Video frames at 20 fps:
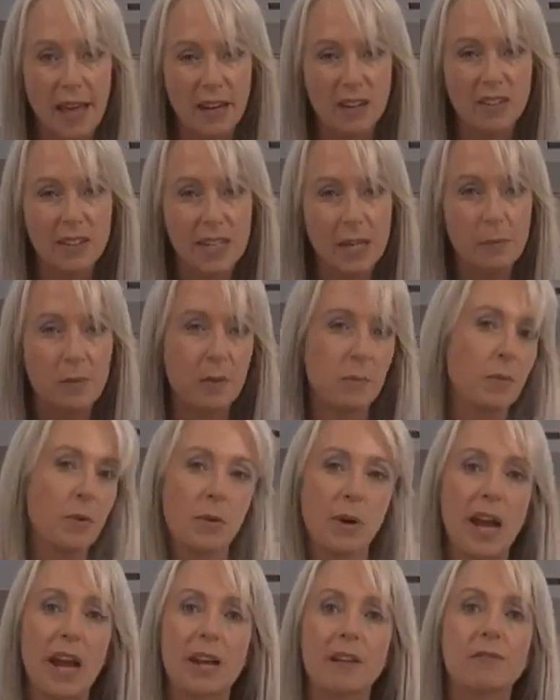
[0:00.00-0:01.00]
the meringue
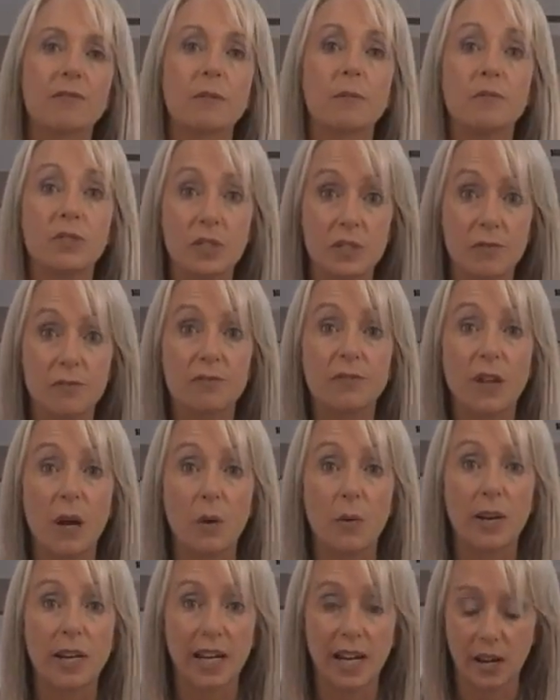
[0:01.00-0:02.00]
from just flowing
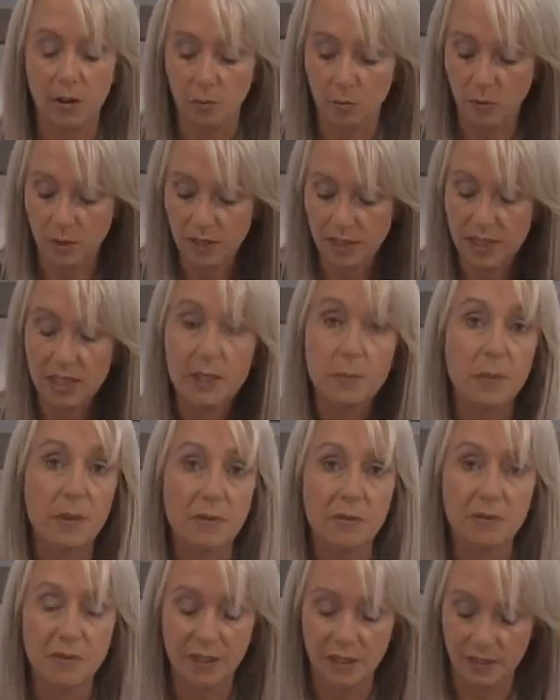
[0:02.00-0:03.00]
out once it's been
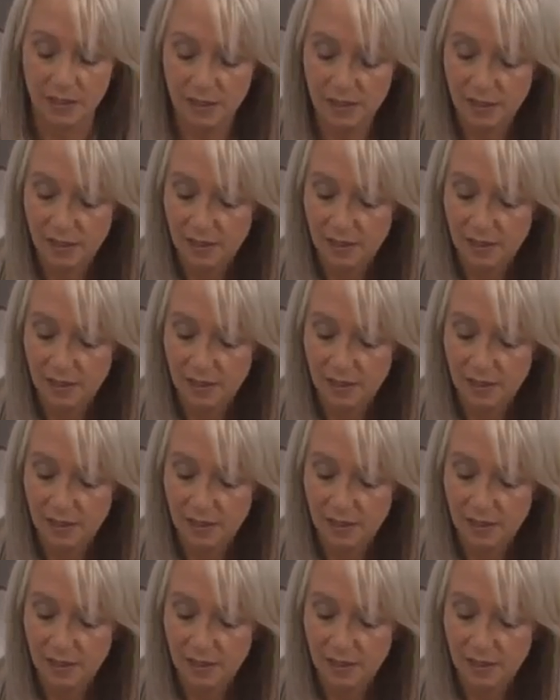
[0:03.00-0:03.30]
filled. And